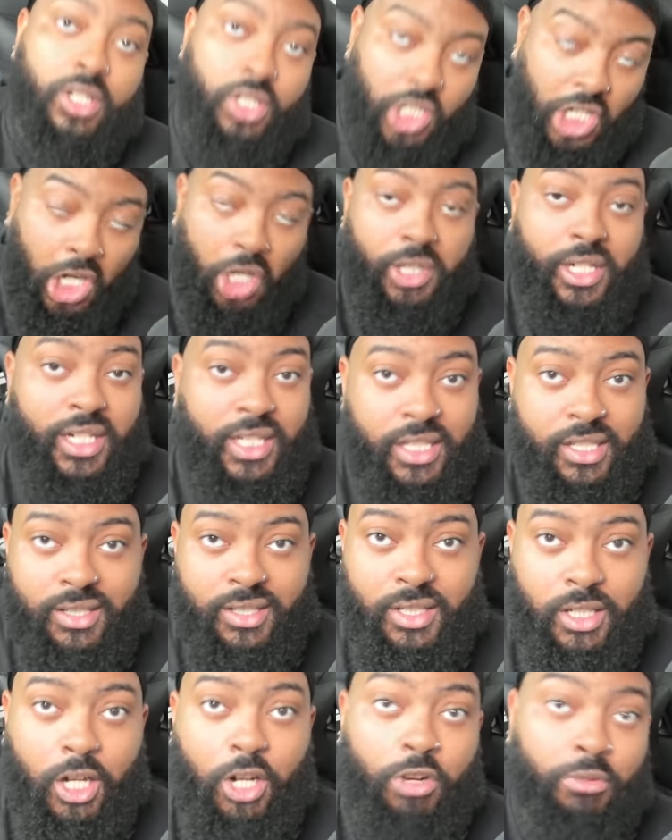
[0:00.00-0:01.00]
Cody needs
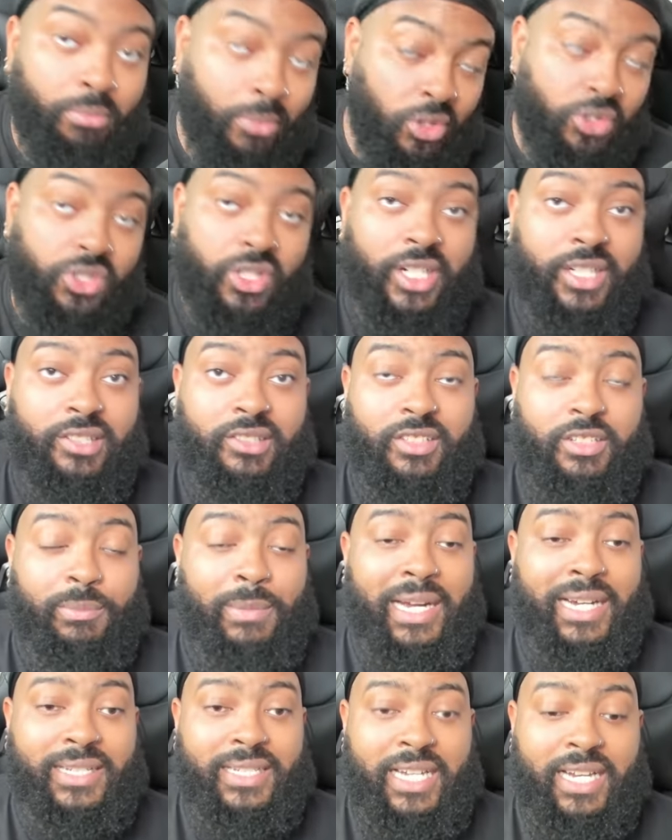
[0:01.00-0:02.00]
to go, most likely
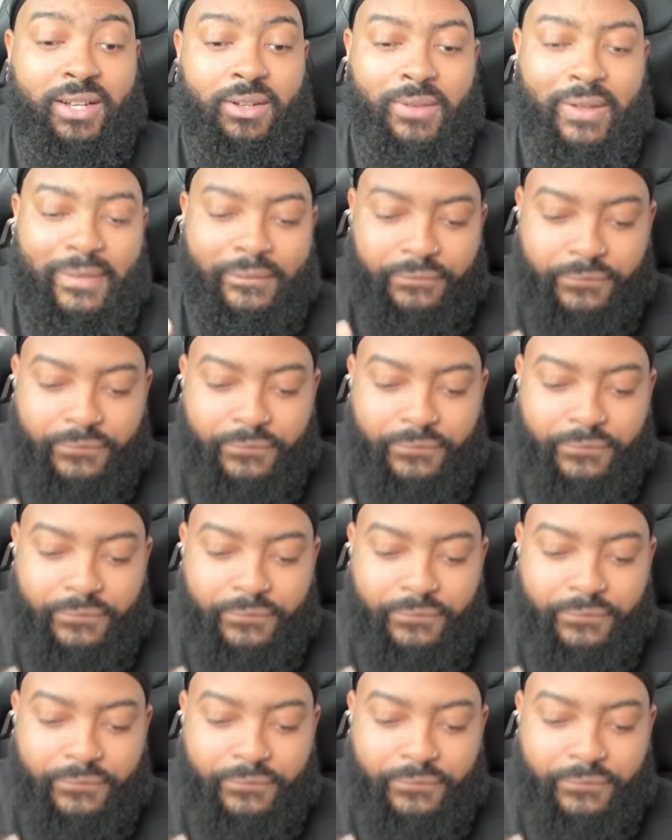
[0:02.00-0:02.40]
SmackDown.